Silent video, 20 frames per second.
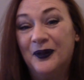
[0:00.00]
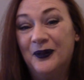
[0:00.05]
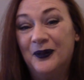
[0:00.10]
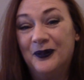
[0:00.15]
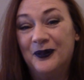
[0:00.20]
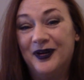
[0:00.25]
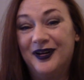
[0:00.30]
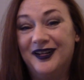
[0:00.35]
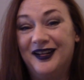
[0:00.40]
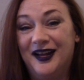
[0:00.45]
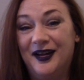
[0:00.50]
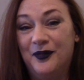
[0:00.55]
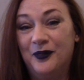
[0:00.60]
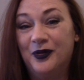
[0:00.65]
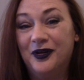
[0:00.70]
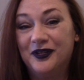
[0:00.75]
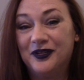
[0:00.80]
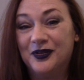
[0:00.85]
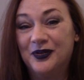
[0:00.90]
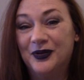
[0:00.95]
Well, I
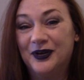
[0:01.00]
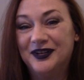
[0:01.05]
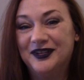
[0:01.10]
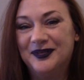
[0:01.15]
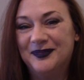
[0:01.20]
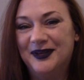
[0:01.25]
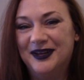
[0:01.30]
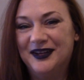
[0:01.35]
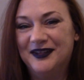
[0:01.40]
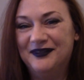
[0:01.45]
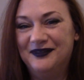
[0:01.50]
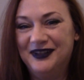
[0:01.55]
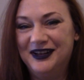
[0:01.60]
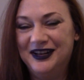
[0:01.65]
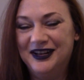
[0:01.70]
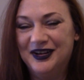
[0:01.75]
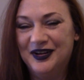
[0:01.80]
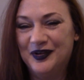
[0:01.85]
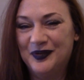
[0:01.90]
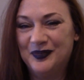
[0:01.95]
was going to make a
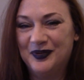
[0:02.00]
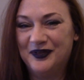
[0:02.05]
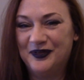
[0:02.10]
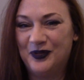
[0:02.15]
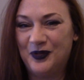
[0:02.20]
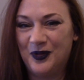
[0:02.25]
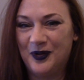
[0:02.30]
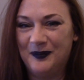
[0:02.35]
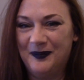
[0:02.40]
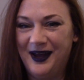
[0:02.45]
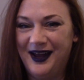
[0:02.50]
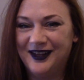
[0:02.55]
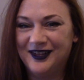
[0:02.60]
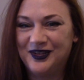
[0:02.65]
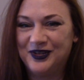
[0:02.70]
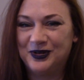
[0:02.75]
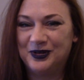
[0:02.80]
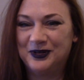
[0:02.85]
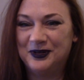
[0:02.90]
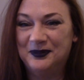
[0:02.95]
video before Matt
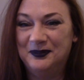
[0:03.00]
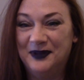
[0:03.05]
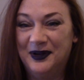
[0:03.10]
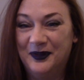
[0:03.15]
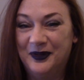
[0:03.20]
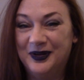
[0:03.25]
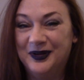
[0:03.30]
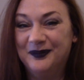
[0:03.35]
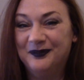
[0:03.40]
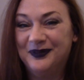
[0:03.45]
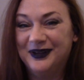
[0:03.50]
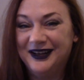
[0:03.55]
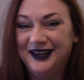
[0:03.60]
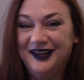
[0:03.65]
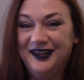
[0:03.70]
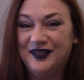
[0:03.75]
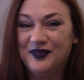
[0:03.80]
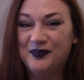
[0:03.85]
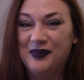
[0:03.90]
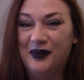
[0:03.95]
started mowing, but
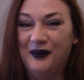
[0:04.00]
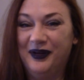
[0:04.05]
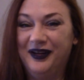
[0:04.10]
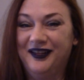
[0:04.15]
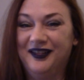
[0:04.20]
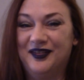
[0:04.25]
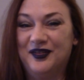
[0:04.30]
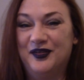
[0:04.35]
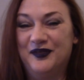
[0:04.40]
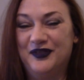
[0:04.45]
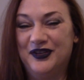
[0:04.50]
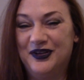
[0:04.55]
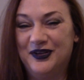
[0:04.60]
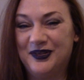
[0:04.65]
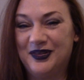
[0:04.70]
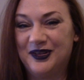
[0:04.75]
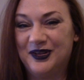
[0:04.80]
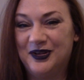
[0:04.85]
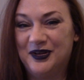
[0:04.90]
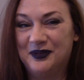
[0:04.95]
he's mowing, so if you hear
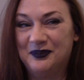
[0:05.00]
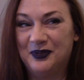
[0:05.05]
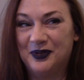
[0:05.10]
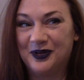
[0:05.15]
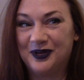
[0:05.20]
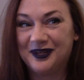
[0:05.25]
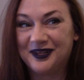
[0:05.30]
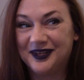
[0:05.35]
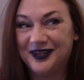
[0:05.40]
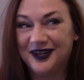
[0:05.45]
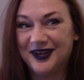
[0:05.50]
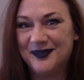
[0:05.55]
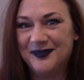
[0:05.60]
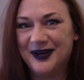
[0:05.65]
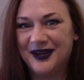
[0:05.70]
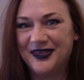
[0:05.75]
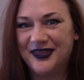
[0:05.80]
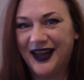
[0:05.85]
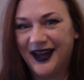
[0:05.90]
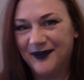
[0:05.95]
the lawnmower, sorry
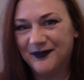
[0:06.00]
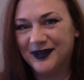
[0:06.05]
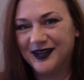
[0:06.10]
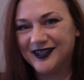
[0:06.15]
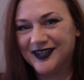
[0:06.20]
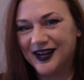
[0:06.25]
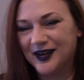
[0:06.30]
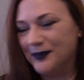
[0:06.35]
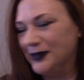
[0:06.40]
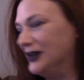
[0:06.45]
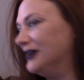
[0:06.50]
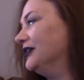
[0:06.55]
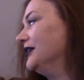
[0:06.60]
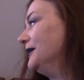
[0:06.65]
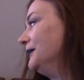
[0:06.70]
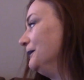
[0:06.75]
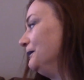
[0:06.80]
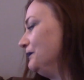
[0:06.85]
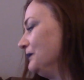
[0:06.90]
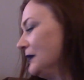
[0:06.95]
about that, but it's got to be
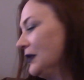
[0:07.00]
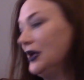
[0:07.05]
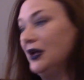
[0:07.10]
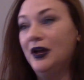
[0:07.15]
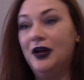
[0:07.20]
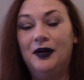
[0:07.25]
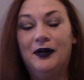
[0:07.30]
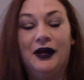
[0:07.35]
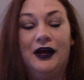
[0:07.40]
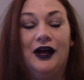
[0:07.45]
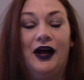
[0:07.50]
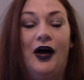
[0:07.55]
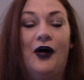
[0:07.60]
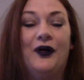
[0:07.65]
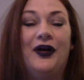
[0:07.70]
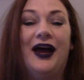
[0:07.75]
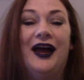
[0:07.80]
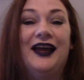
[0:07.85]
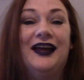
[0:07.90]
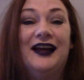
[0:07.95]
done.
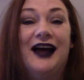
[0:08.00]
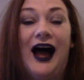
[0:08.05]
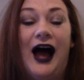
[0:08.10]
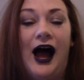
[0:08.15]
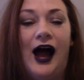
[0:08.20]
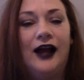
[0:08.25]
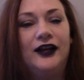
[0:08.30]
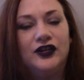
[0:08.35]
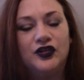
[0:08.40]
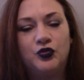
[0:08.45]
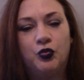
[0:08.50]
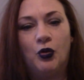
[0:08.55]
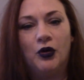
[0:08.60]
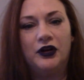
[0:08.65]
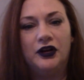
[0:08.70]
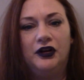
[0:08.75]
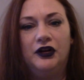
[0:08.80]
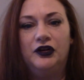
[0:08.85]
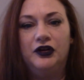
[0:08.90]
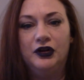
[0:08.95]
Okay, I just
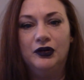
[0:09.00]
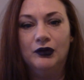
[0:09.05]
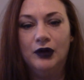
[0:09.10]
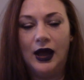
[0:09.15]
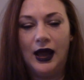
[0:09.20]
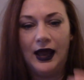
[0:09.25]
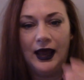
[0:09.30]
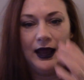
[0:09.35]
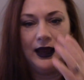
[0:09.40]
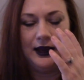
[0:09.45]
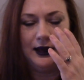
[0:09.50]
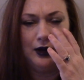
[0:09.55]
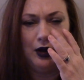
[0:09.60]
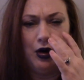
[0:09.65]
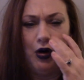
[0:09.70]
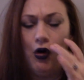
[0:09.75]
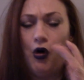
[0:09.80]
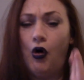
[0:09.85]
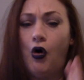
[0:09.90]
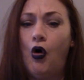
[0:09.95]
wanted to do a
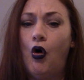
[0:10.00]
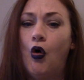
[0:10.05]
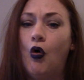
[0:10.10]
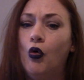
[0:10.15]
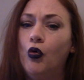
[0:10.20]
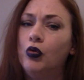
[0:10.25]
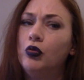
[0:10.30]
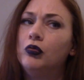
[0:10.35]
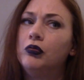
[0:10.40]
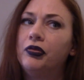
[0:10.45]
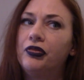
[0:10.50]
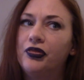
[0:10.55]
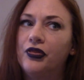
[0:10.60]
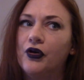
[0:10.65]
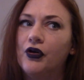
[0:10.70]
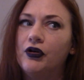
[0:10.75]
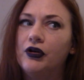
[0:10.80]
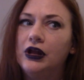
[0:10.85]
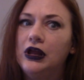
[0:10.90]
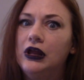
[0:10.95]
whole
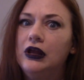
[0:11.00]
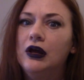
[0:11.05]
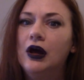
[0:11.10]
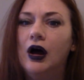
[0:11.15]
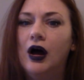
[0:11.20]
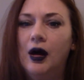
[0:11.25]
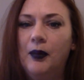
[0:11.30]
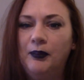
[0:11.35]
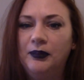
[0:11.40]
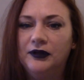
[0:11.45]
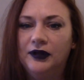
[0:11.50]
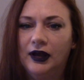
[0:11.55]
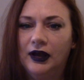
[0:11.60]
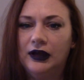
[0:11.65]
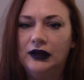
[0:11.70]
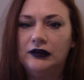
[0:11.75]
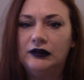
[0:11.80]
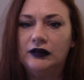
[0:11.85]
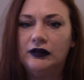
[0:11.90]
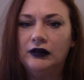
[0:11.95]
30
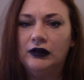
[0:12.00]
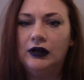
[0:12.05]
update.